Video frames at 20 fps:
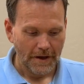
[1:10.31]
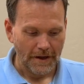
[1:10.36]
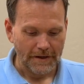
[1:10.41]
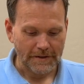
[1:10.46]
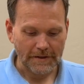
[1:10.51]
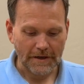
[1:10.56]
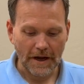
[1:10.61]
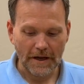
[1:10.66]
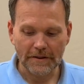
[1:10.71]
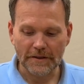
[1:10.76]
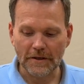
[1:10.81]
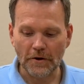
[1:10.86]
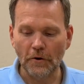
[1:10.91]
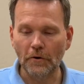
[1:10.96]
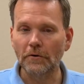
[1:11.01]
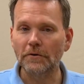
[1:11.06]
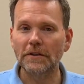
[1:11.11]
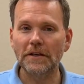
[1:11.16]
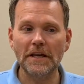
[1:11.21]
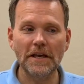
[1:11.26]
It's got the
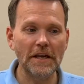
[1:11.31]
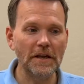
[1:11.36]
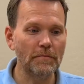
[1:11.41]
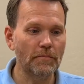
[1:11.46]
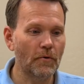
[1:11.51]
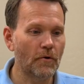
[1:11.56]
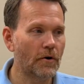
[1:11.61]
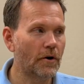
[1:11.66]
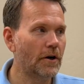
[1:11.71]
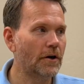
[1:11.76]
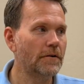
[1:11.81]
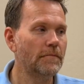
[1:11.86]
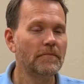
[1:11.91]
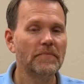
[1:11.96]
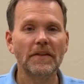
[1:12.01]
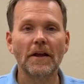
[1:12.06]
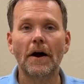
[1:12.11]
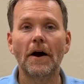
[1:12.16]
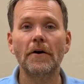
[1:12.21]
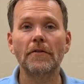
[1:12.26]
old keyboard,
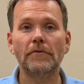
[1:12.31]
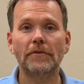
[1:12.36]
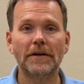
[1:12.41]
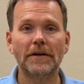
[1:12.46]
other